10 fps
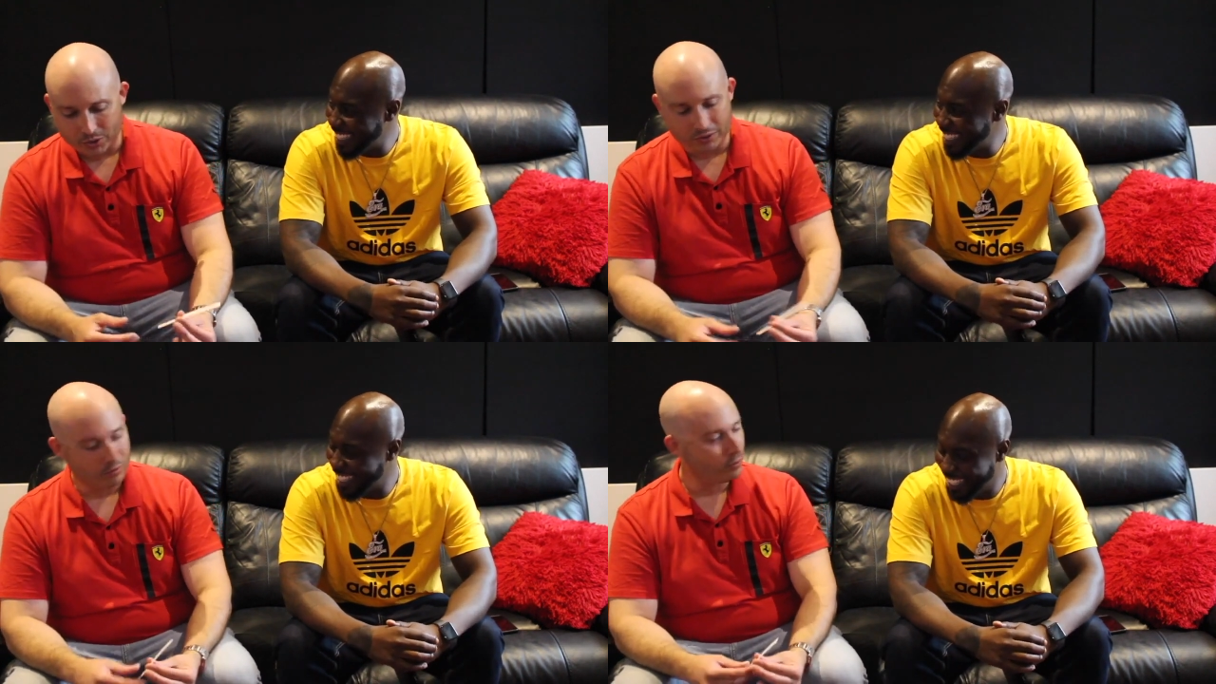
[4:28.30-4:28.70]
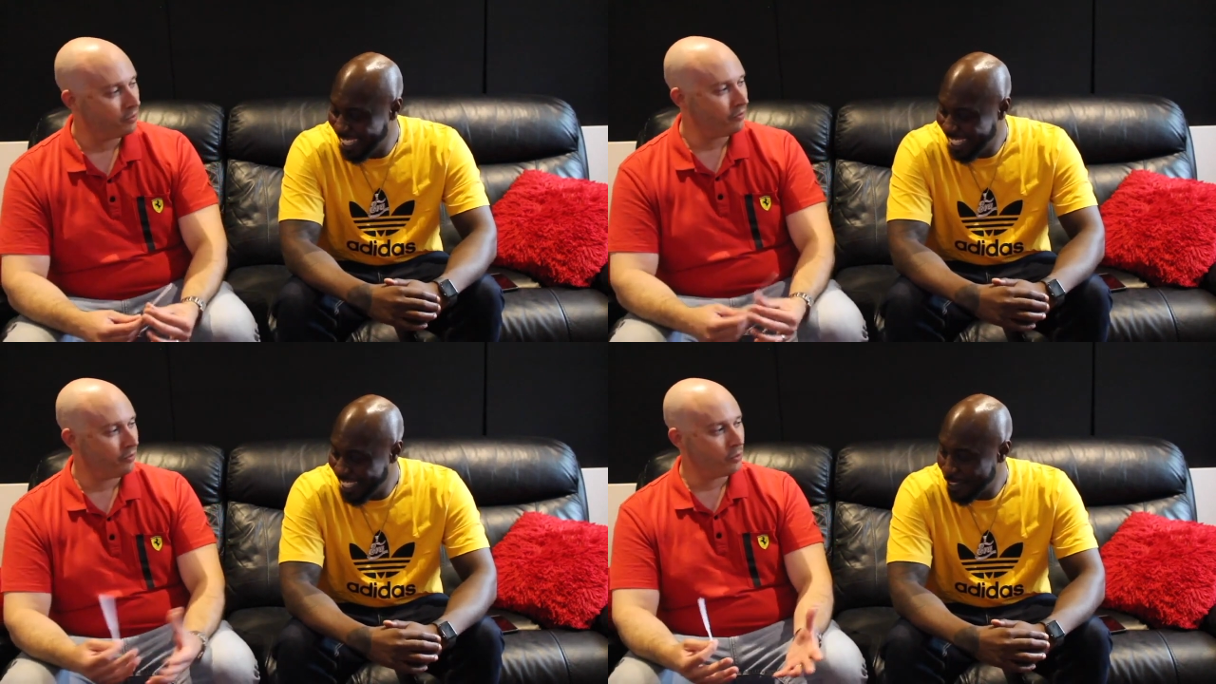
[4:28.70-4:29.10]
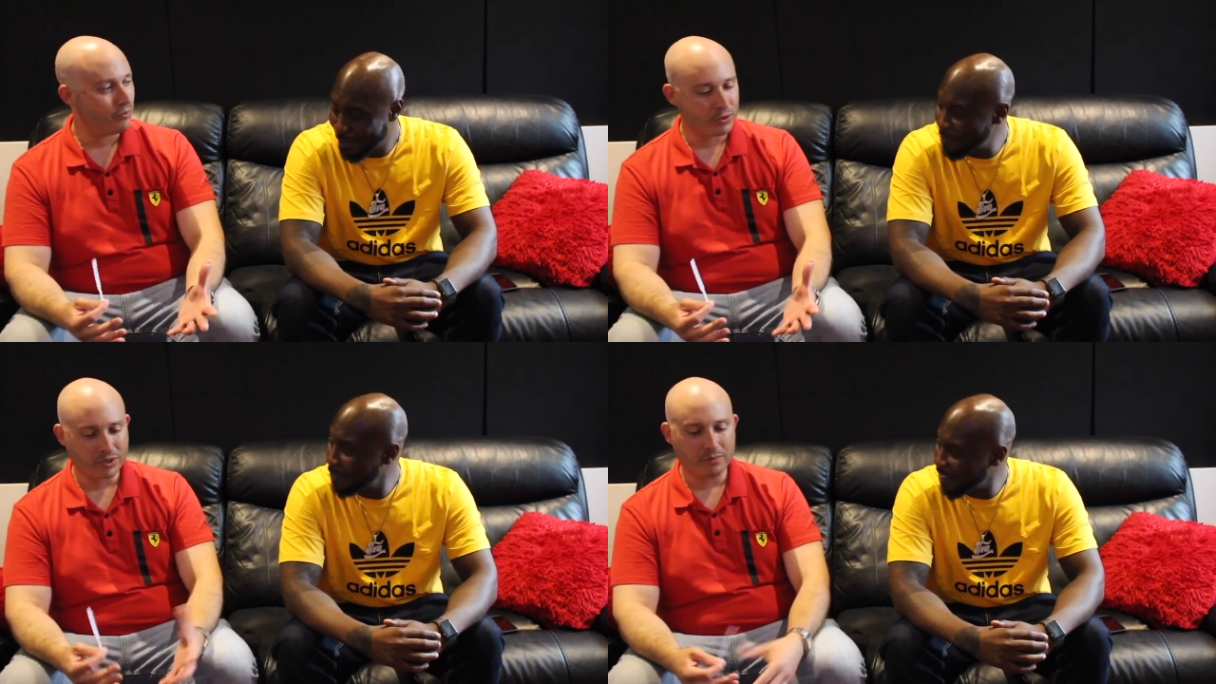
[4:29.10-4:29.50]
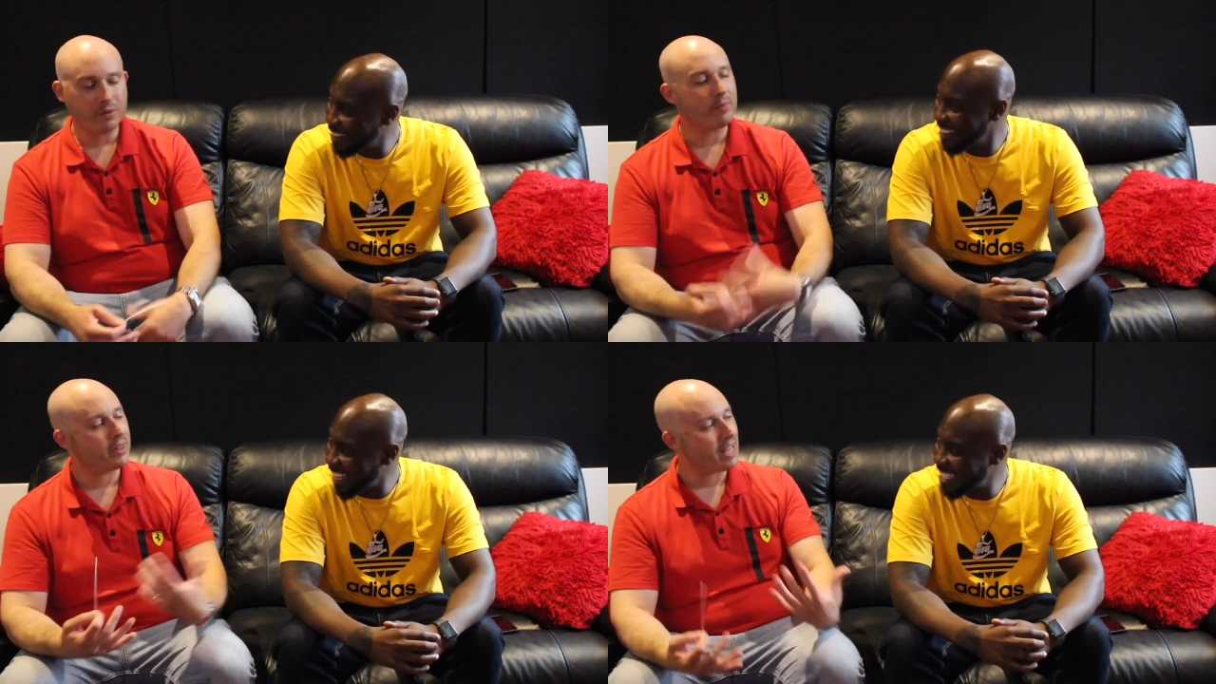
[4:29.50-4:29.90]
Speaker 1: doing reviews
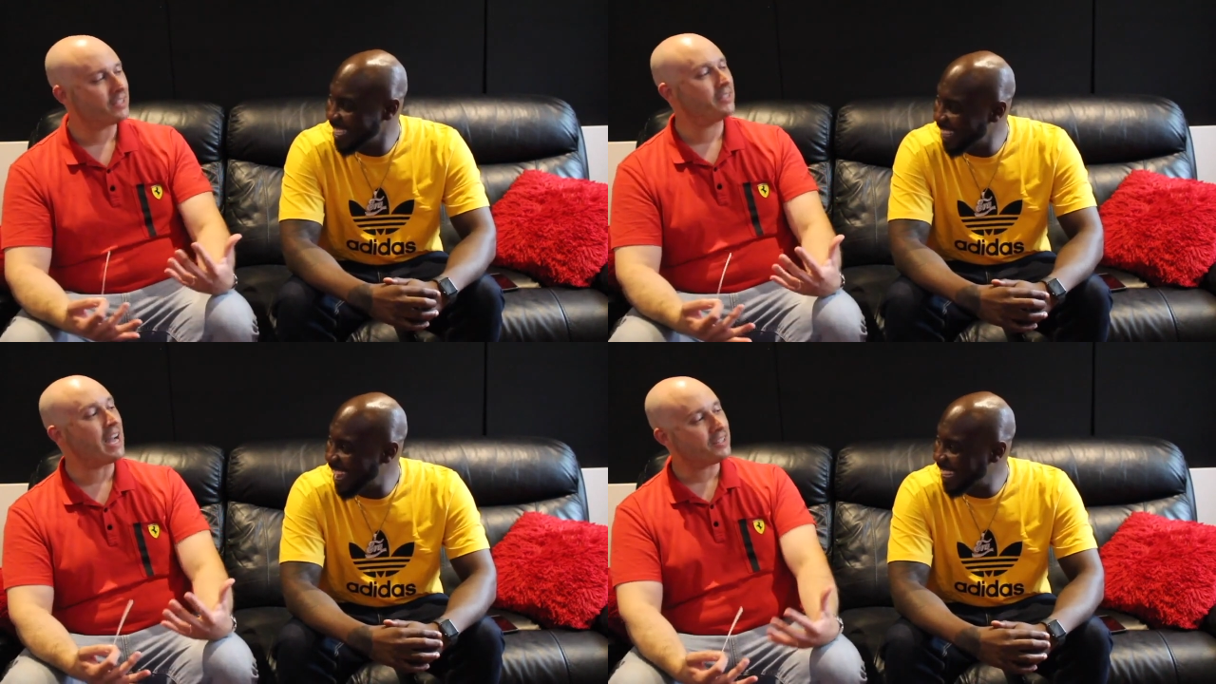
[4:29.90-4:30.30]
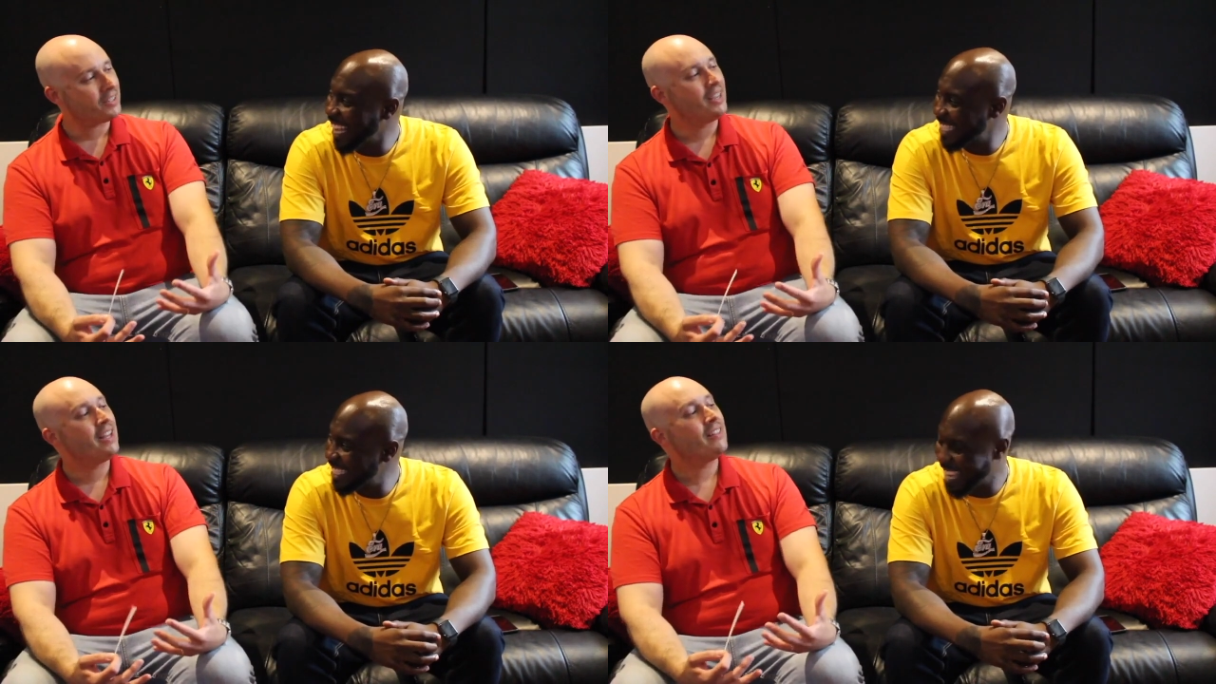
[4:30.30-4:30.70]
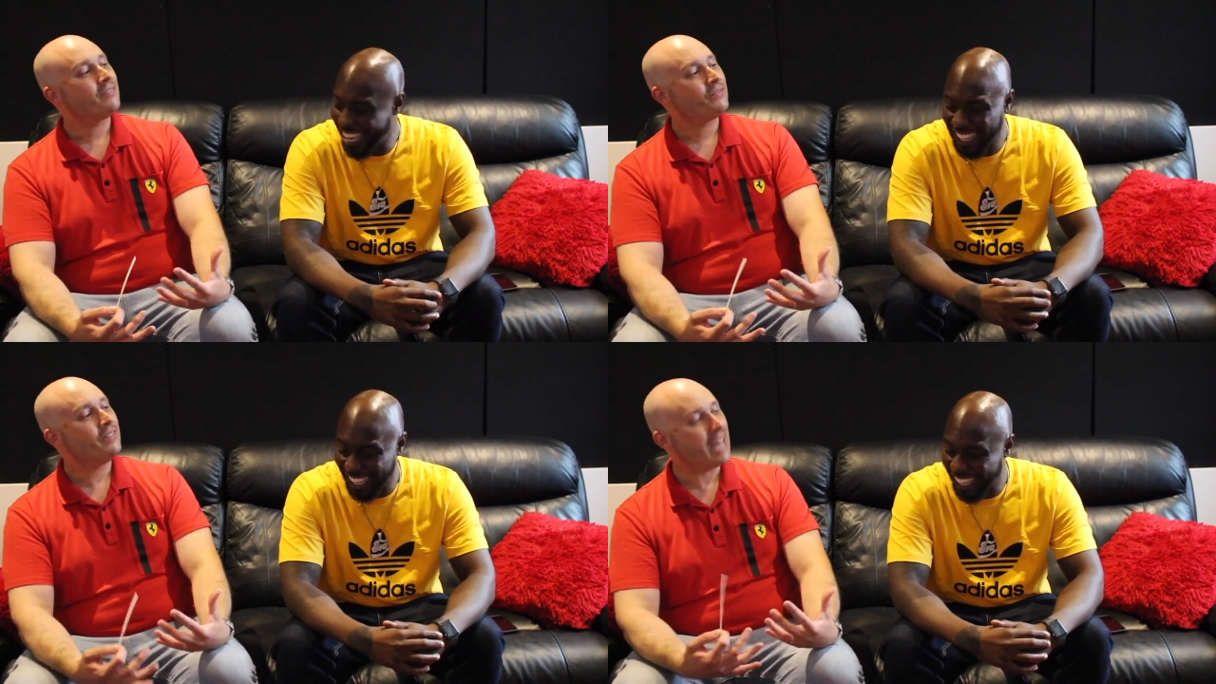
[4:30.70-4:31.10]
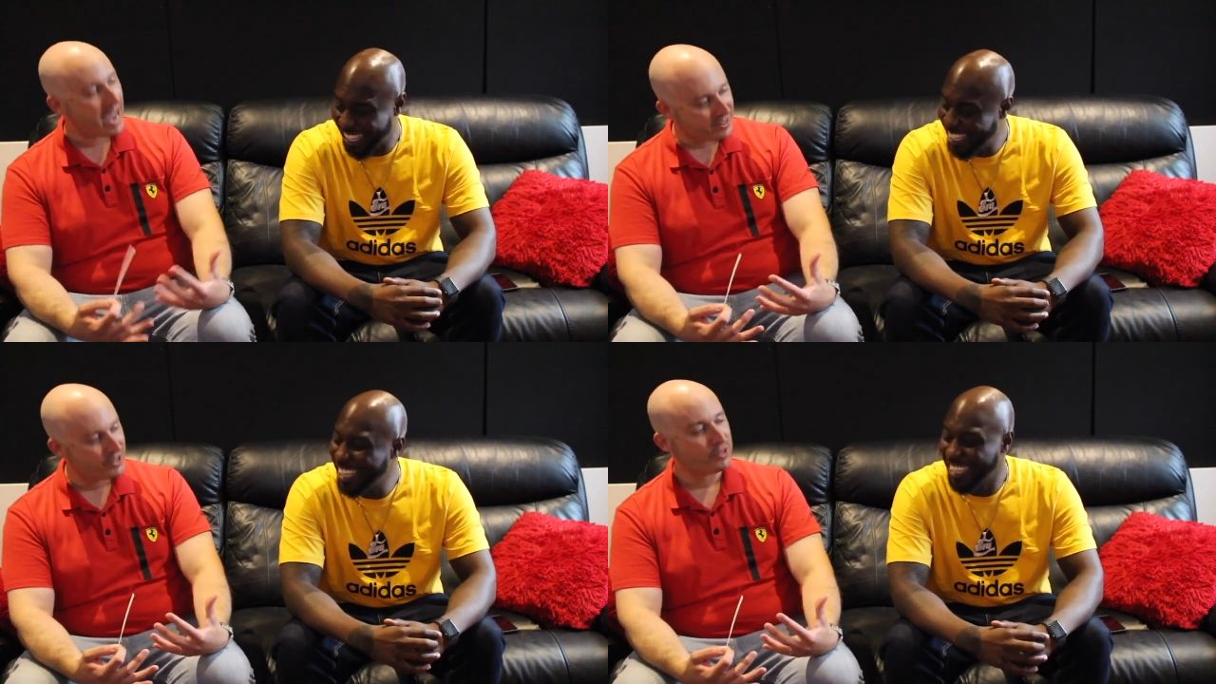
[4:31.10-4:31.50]
anymore. But that's, that's a lie. That's, that's a tagline.
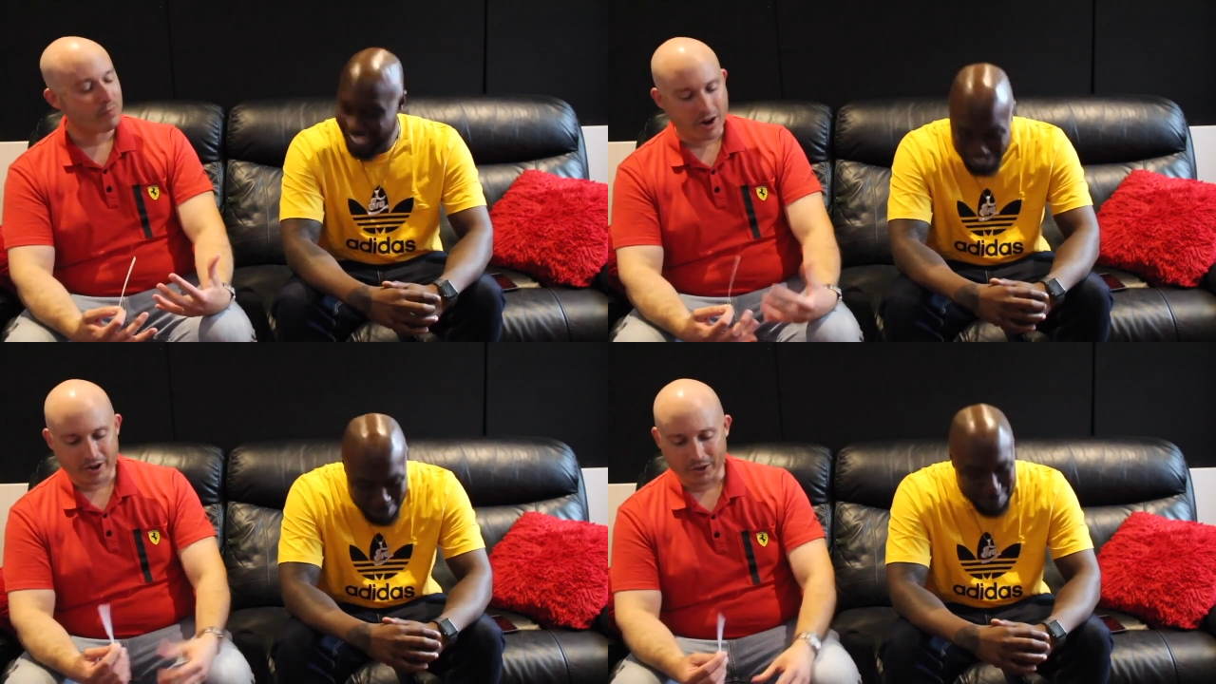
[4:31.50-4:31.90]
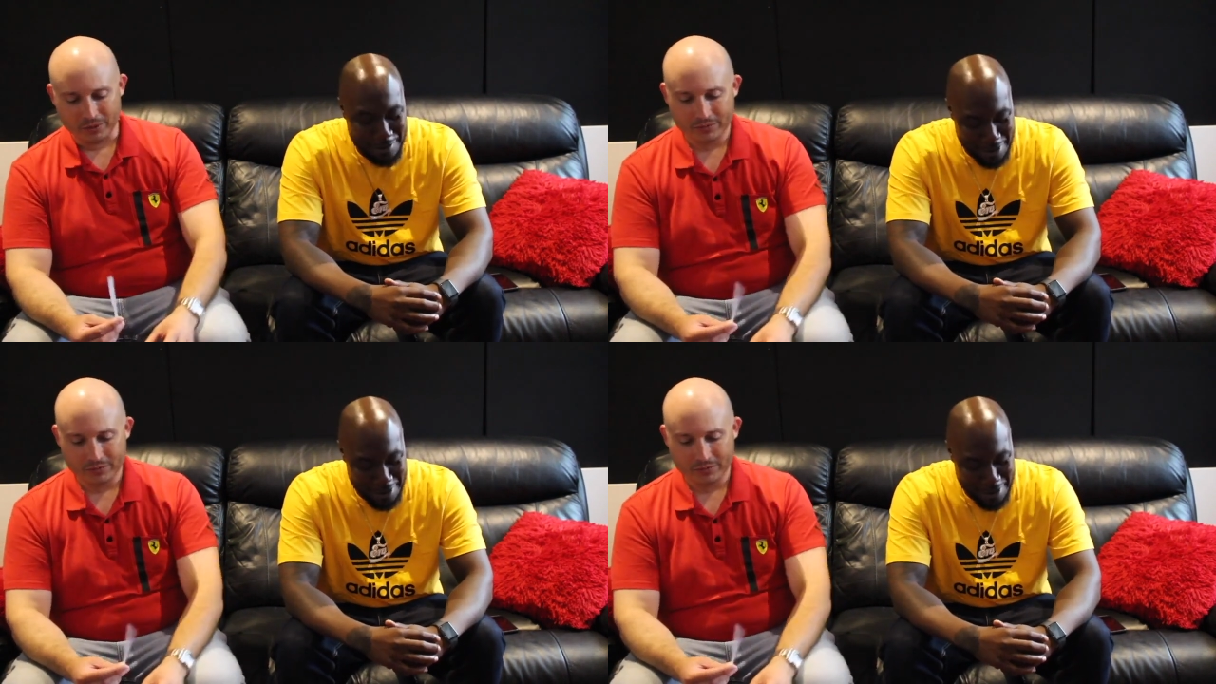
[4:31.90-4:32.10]
That's his motto.